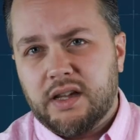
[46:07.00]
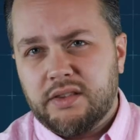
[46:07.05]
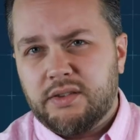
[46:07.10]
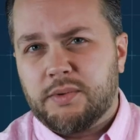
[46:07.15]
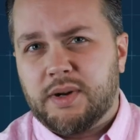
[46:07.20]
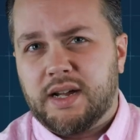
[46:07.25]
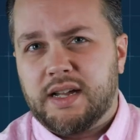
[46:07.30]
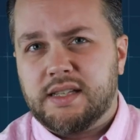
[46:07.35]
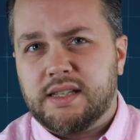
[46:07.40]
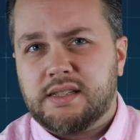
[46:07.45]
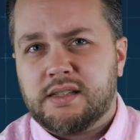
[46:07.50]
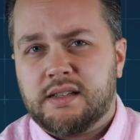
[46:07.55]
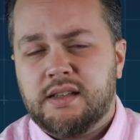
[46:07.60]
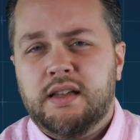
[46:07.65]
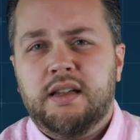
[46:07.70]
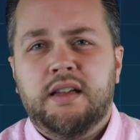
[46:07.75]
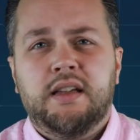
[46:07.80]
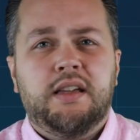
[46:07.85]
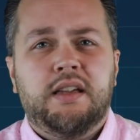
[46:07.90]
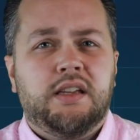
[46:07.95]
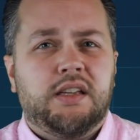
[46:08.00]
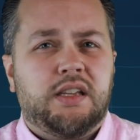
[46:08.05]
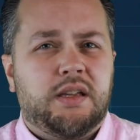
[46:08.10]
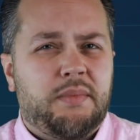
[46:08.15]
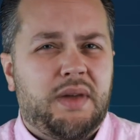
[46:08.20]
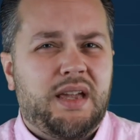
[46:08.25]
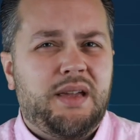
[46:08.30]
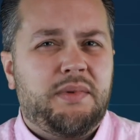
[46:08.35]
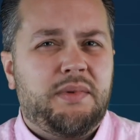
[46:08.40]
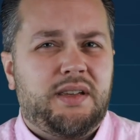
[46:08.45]
Otherwise, you
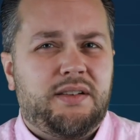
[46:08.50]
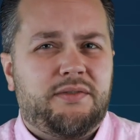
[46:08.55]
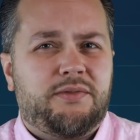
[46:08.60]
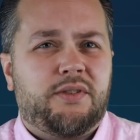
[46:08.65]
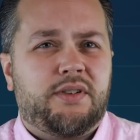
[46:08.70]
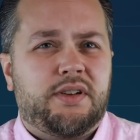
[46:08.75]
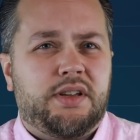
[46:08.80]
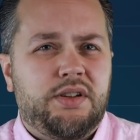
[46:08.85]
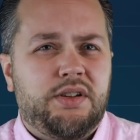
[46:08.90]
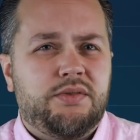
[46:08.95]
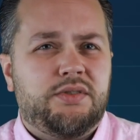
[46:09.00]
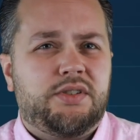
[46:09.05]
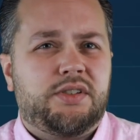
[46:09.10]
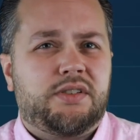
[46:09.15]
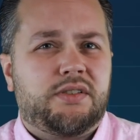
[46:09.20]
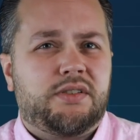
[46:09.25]
may be in for a huge